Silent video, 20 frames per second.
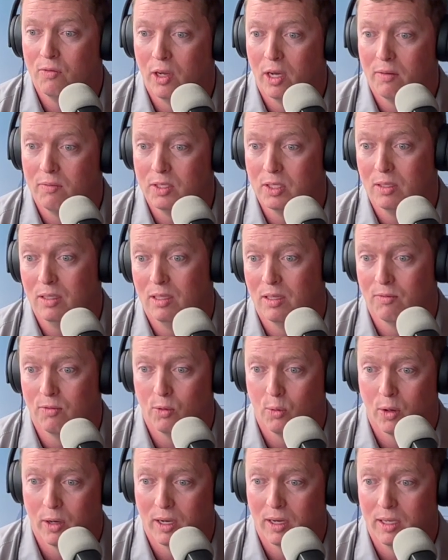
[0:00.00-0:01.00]
Obviously,
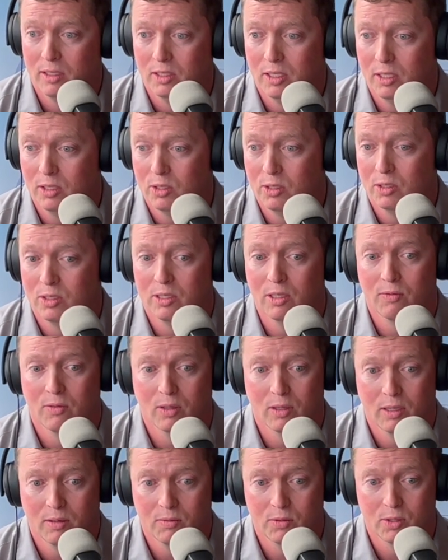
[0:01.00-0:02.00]
different organizations,
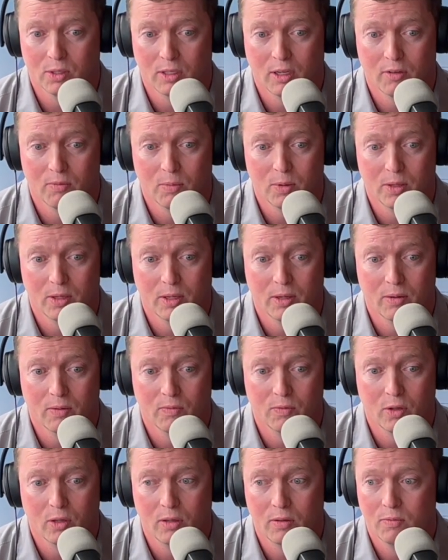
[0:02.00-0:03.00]
different levels of government that are
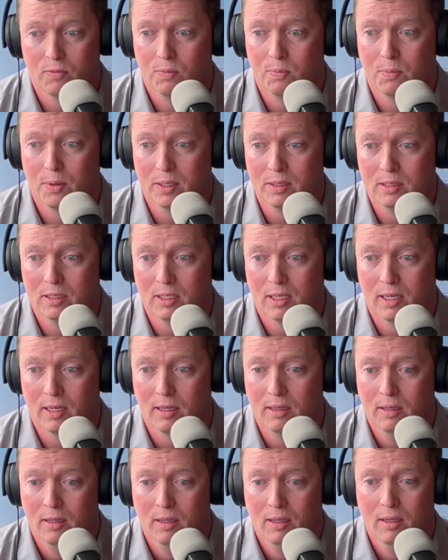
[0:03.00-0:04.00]
involved. But
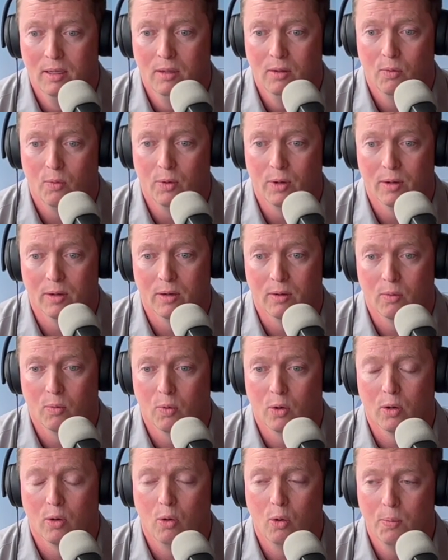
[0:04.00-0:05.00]

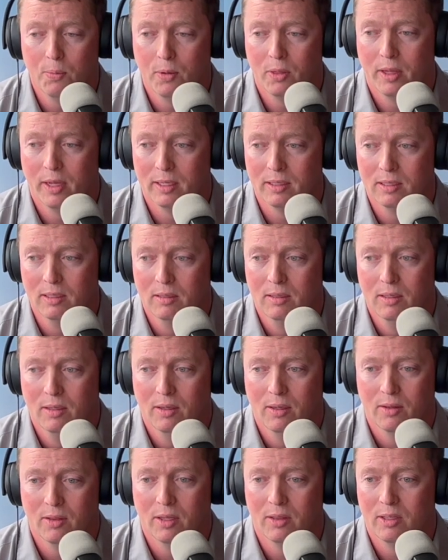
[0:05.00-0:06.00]
we're hoping that
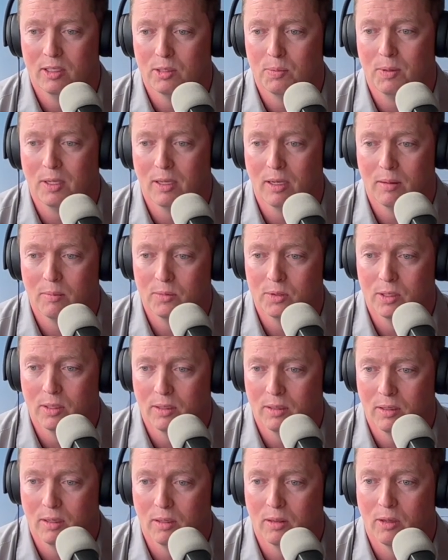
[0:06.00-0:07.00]
this becomes
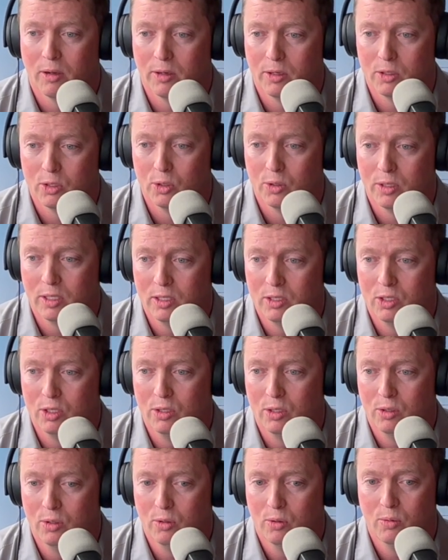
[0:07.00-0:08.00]
a larger
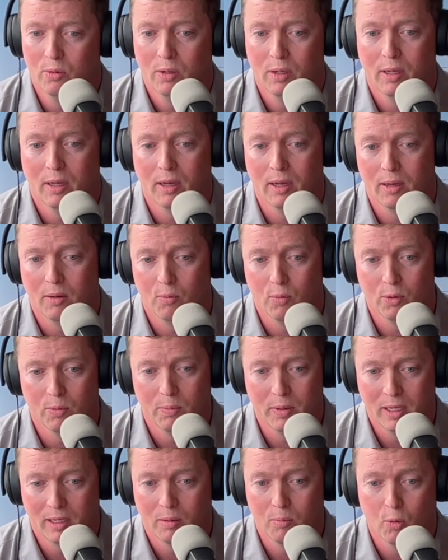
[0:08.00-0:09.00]
issue. We're
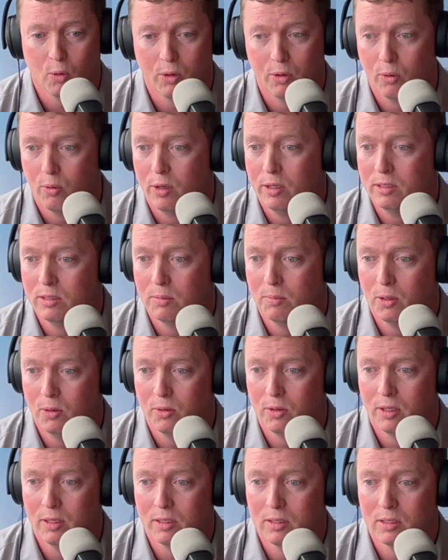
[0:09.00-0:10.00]
making more noise
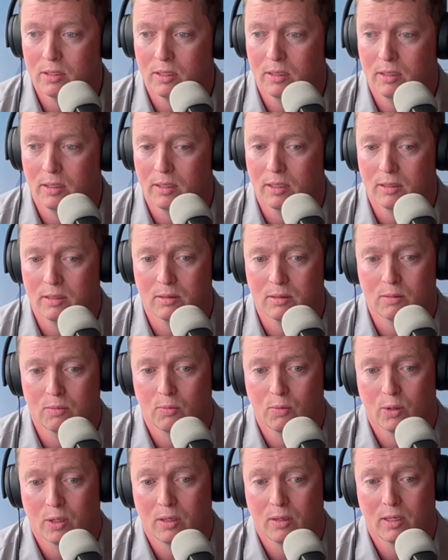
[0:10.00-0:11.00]
about this, and
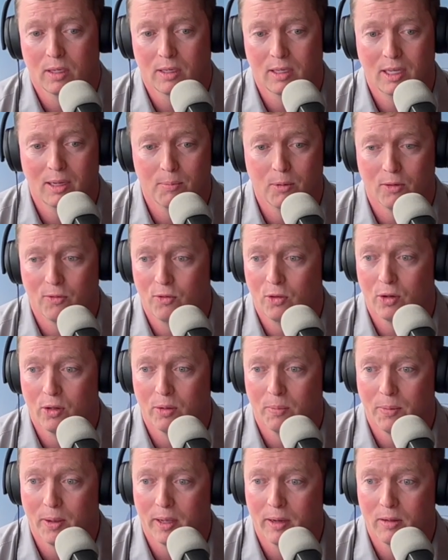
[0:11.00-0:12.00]
we're going to keep our foot on the
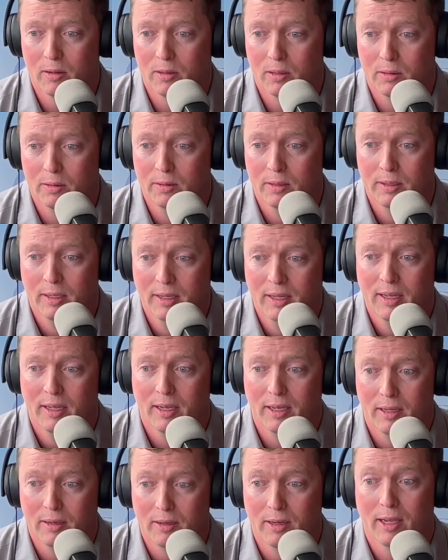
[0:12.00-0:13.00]
pedal.
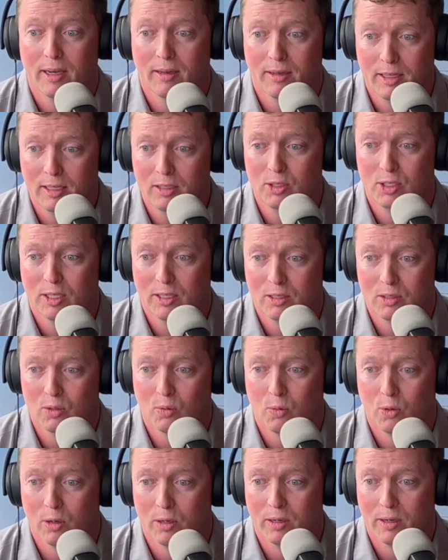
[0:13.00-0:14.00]
And yeah, inching is the
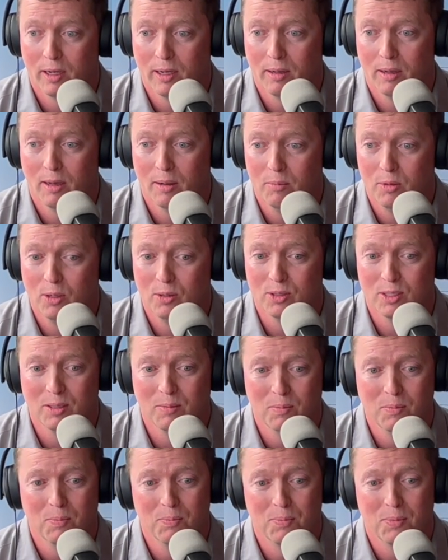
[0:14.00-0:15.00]
word I'm
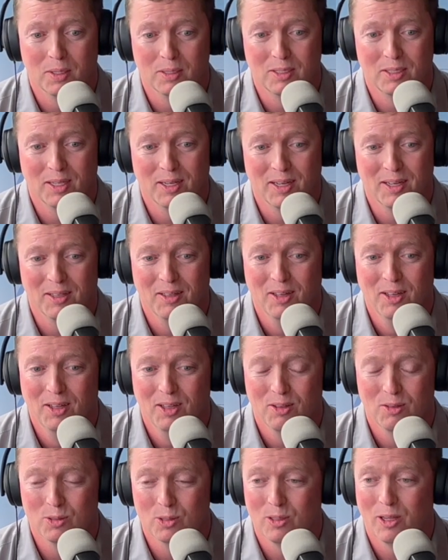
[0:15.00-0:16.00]
using. But
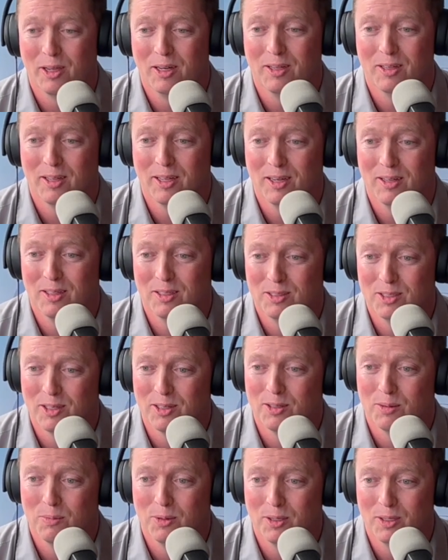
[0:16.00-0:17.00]
there's light at the end of the
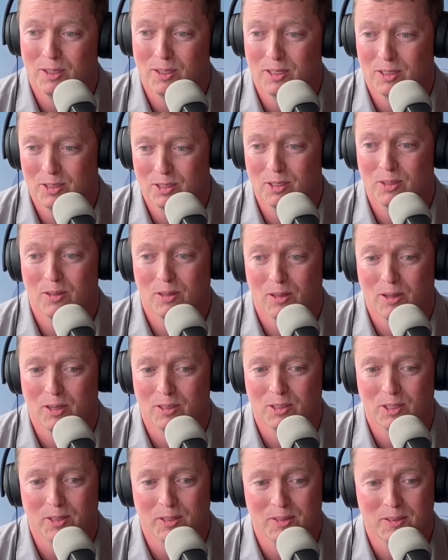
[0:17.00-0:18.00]
tunnel, but it's still a long
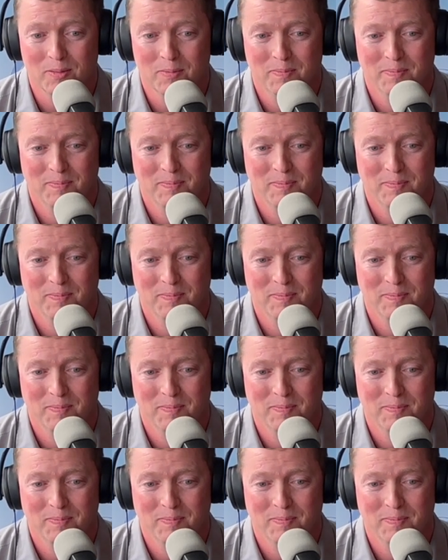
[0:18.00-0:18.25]
tunnel.